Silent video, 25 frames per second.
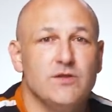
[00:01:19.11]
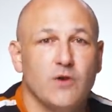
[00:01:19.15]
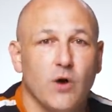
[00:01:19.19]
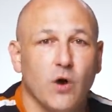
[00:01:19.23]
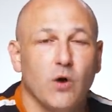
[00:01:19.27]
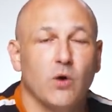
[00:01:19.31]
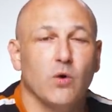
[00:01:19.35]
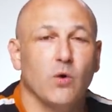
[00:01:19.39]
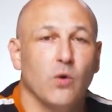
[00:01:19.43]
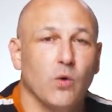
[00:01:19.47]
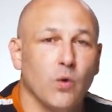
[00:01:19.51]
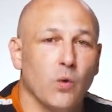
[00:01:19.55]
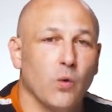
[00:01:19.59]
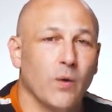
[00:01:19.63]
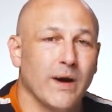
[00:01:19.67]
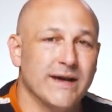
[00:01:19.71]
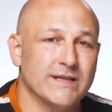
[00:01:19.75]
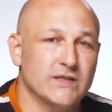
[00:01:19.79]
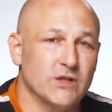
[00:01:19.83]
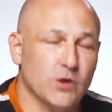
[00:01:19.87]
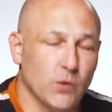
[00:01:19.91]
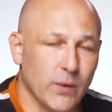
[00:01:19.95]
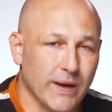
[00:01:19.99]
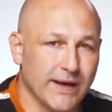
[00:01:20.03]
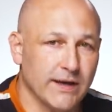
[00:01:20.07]
not
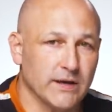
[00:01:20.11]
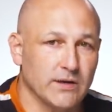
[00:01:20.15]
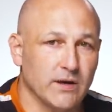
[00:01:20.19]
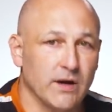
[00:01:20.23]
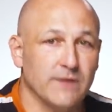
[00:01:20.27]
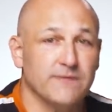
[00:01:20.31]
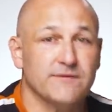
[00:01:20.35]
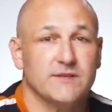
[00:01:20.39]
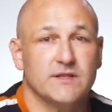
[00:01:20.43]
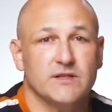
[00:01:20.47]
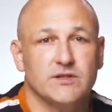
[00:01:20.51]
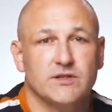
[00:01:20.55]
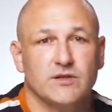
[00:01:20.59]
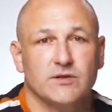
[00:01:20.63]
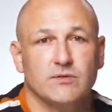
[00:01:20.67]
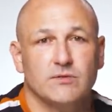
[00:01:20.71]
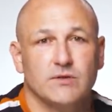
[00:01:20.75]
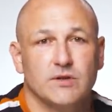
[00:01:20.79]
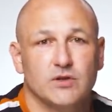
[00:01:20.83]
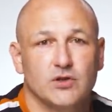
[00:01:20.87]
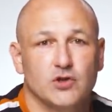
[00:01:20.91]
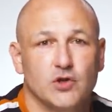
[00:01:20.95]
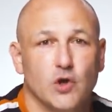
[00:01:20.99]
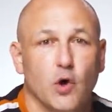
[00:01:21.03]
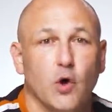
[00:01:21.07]
always quick enough to do
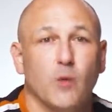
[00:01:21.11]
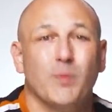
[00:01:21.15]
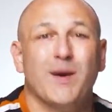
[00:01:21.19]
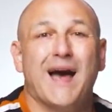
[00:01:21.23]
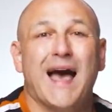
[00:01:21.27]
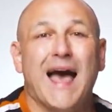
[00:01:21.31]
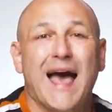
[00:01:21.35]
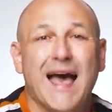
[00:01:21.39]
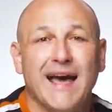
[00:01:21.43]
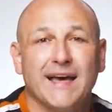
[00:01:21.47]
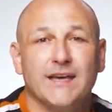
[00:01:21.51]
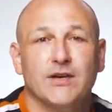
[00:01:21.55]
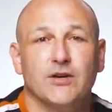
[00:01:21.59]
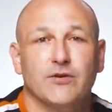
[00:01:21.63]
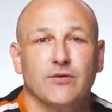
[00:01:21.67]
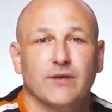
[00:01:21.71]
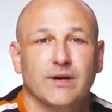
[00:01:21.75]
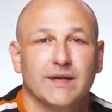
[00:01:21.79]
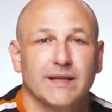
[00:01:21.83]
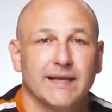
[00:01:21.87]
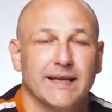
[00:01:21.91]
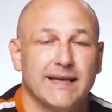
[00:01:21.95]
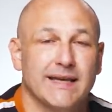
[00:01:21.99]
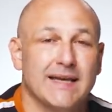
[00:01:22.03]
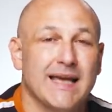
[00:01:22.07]
the job
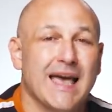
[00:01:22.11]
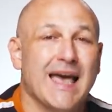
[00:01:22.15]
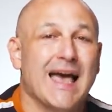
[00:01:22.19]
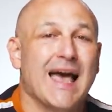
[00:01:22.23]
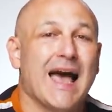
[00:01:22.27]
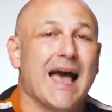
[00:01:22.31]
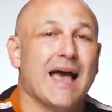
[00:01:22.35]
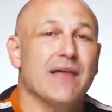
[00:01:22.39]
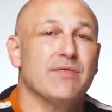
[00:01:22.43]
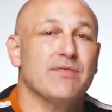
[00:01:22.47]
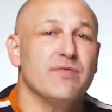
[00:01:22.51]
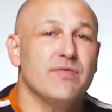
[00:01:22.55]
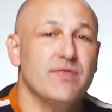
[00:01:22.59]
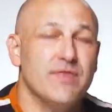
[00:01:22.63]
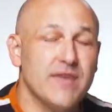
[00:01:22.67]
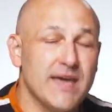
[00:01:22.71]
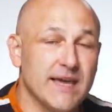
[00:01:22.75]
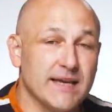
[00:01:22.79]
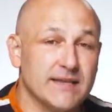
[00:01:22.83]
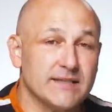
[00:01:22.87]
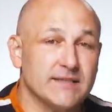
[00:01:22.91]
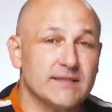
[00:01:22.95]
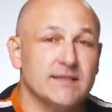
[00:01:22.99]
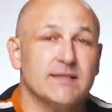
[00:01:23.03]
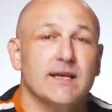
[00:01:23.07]
accurately, and
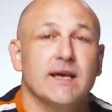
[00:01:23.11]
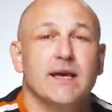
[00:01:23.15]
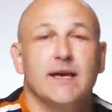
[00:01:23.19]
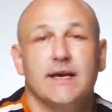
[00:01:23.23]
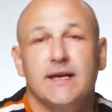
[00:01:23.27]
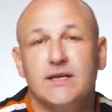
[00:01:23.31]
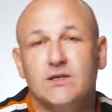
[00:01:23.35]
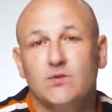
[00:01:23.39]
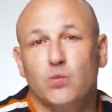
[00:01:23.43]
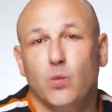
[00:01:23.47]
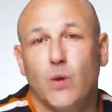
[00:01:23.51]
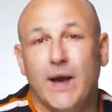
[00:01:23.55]
this is